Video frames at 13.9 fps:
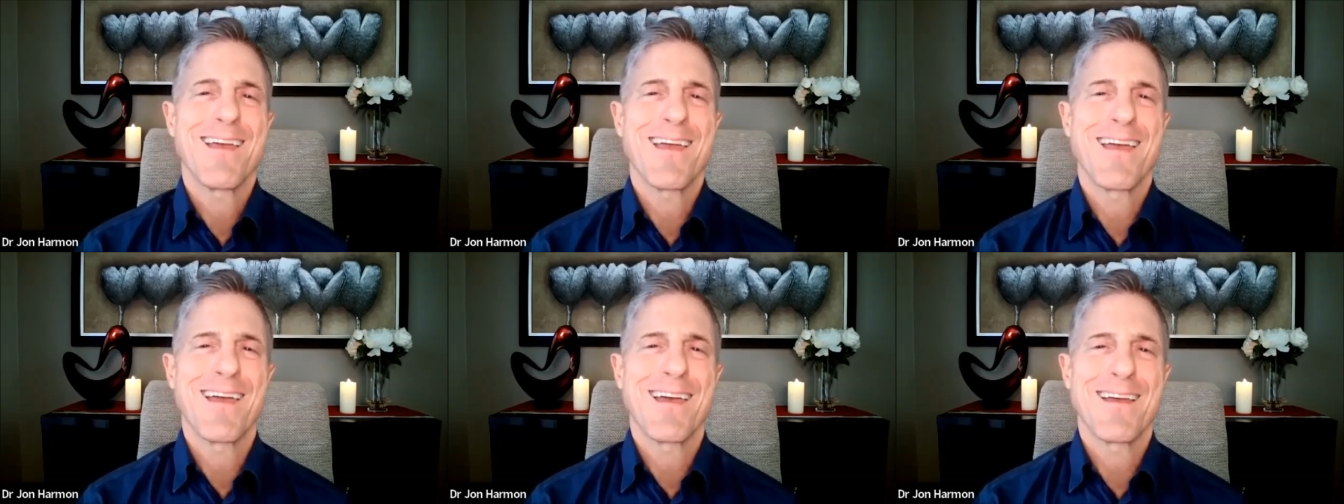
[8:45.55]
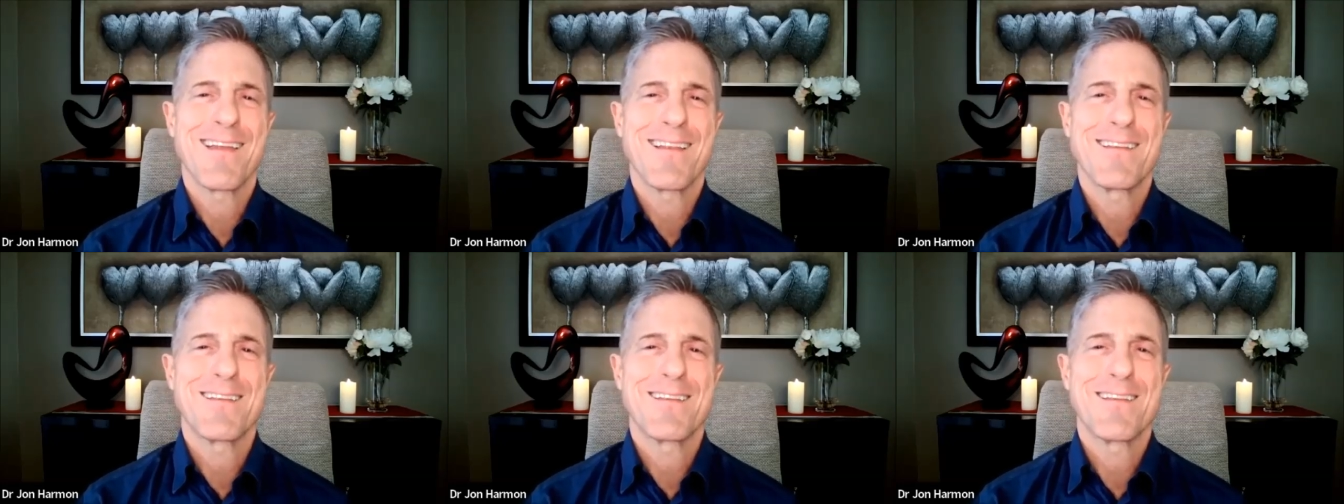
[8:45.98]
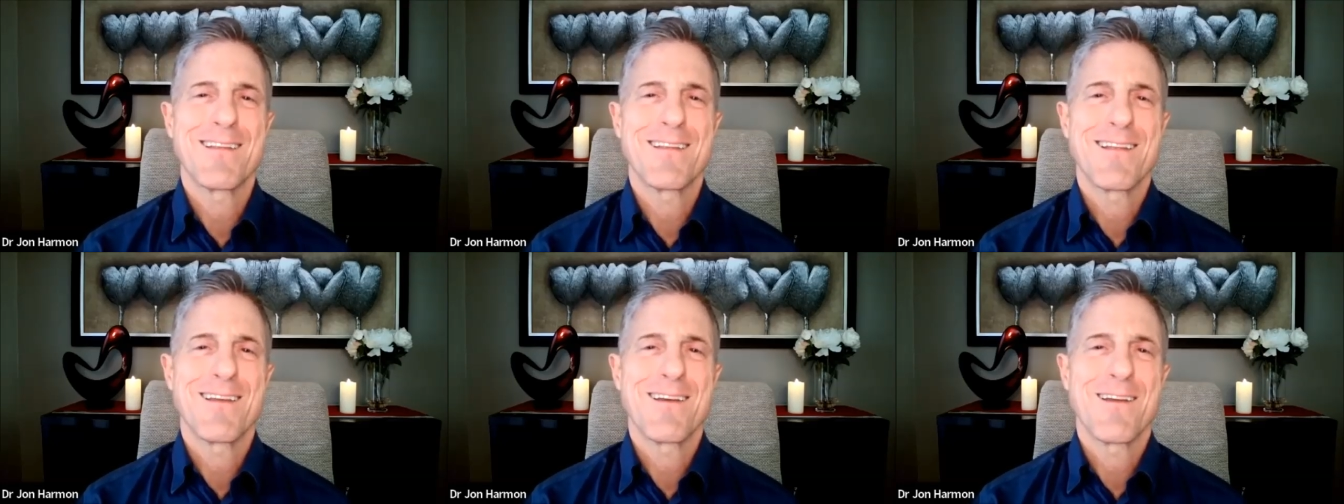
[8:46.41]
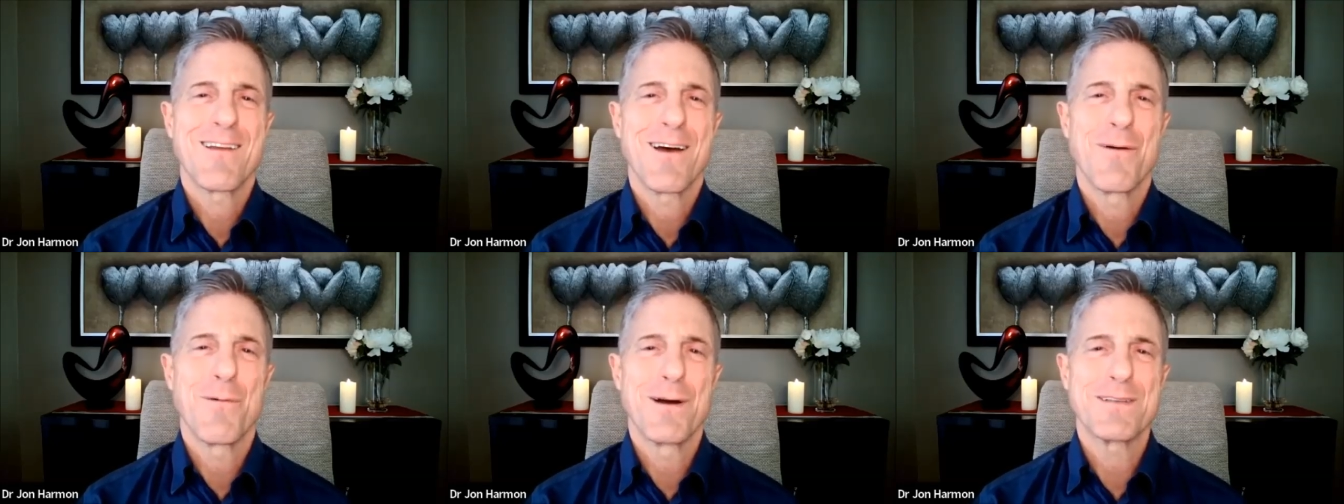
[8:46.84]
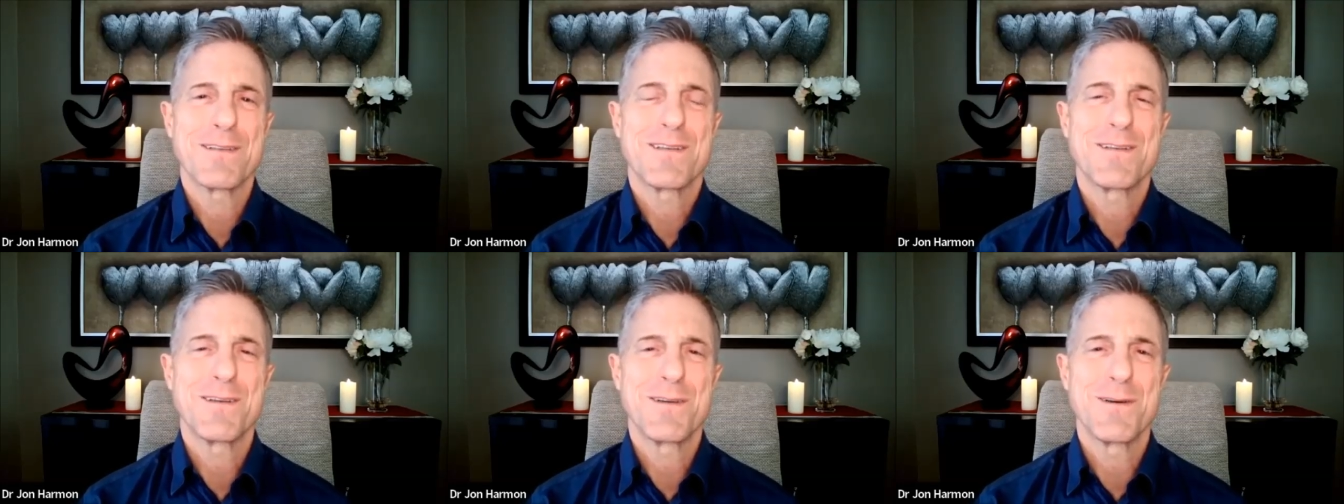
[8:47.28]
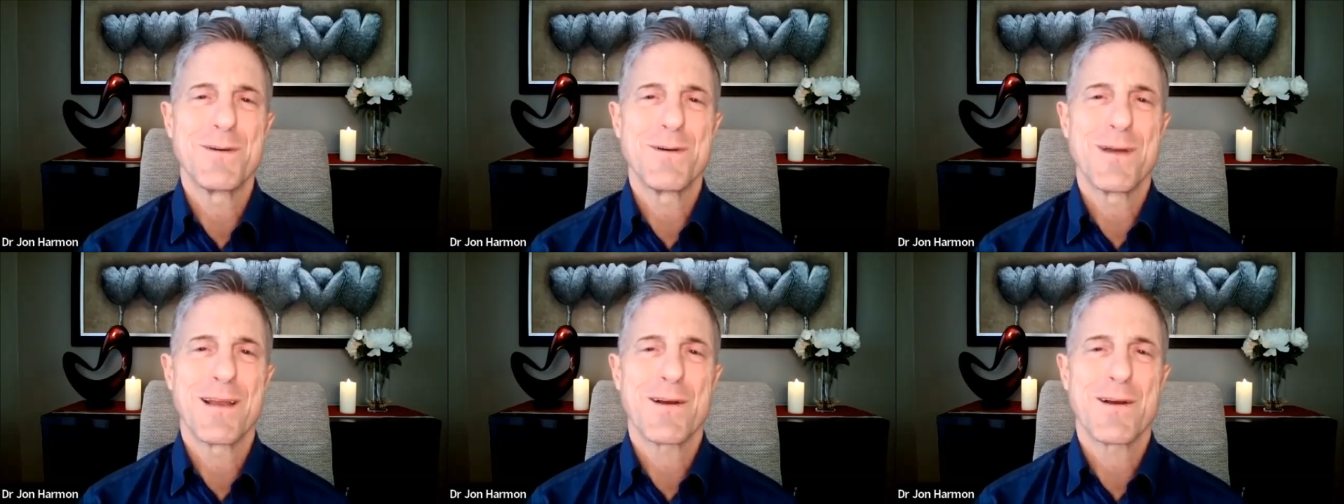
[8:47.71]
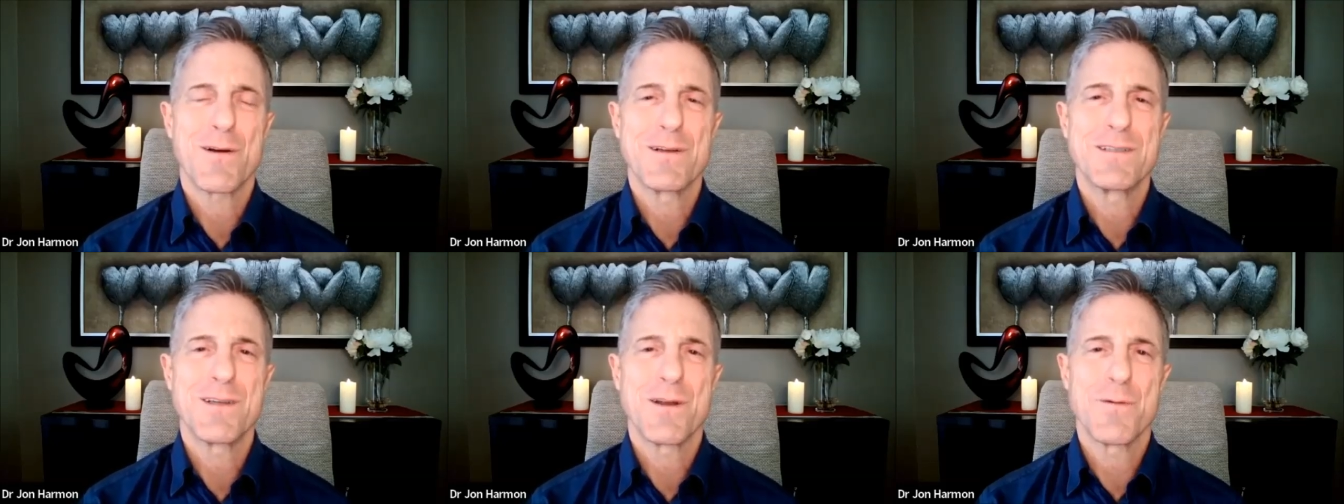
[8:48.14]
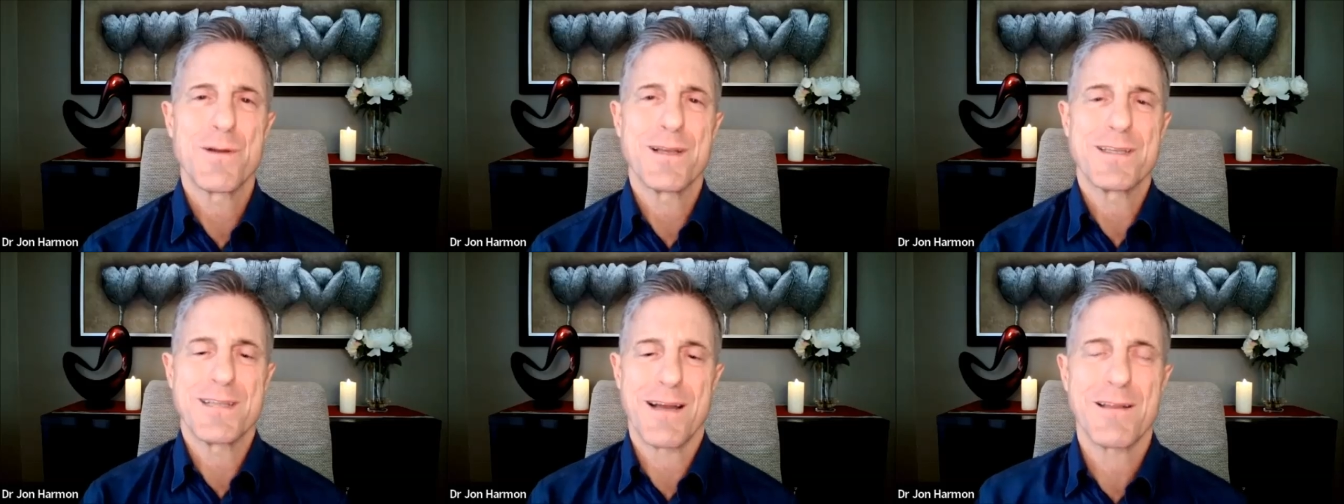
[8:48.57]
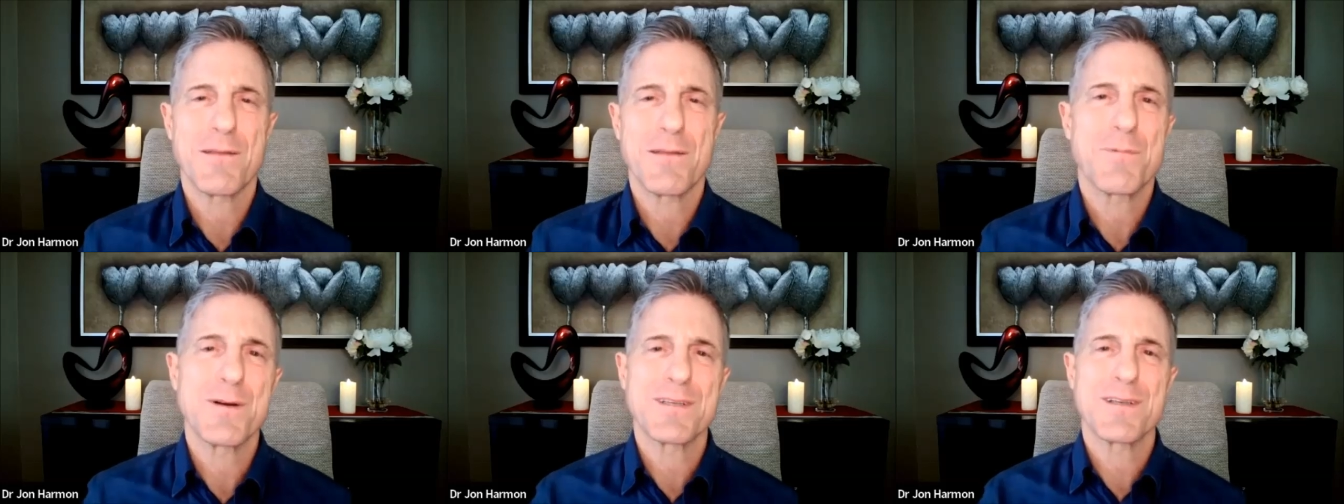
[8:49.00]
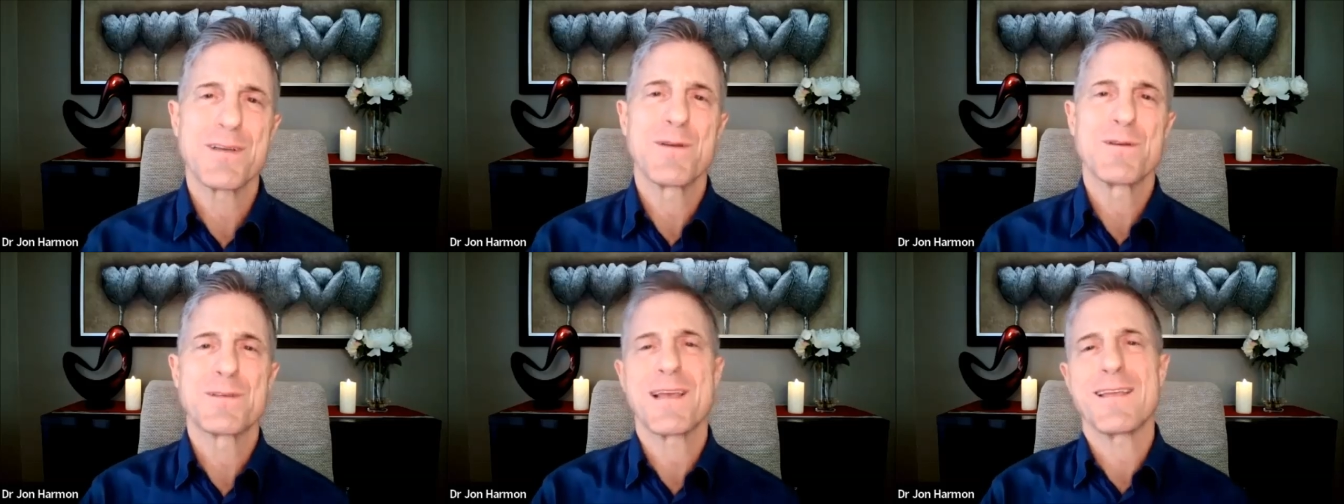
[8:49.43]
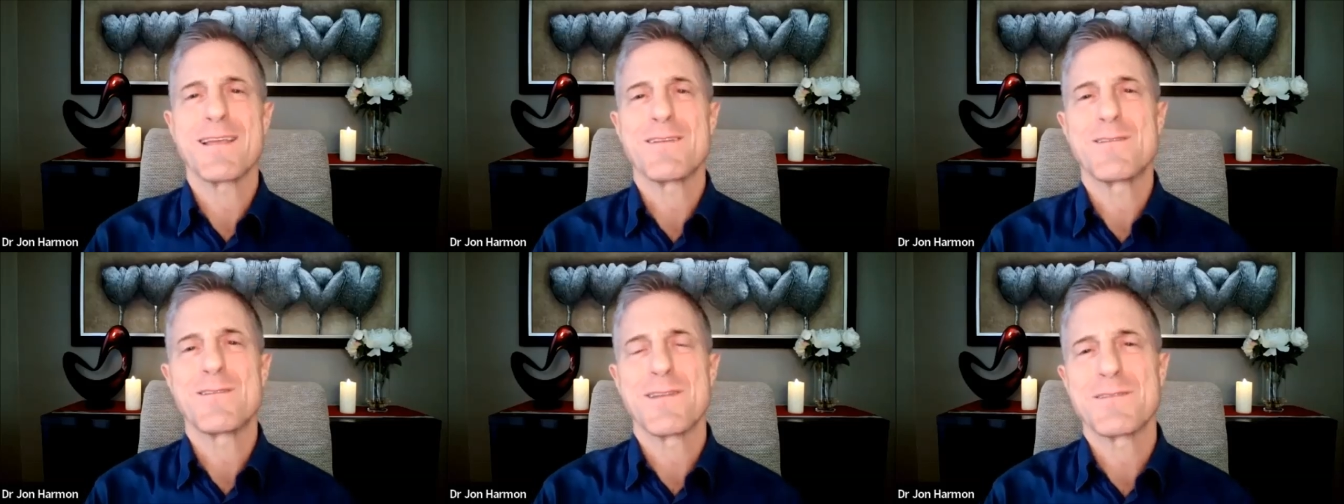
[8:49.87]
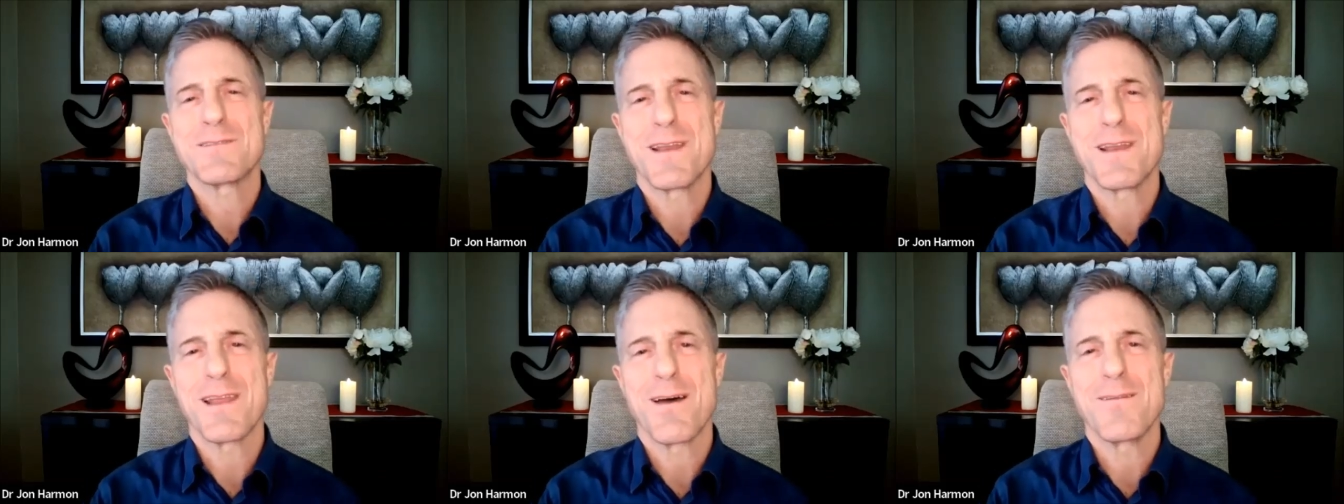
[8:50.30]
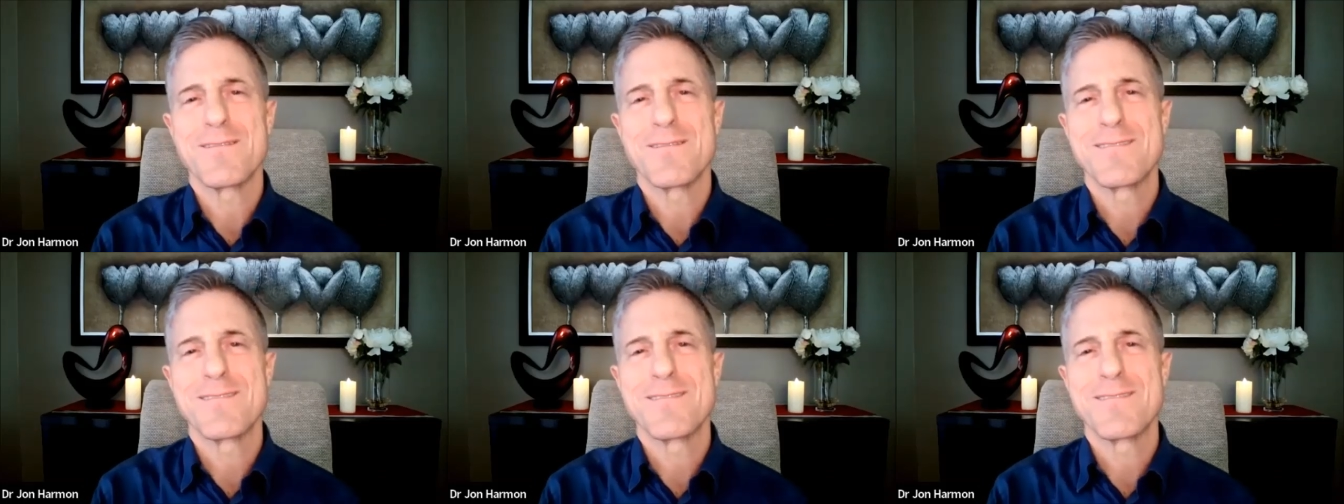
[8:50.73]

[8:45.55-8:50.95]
And I want to encourage you to reach out to the person who sent you to this video.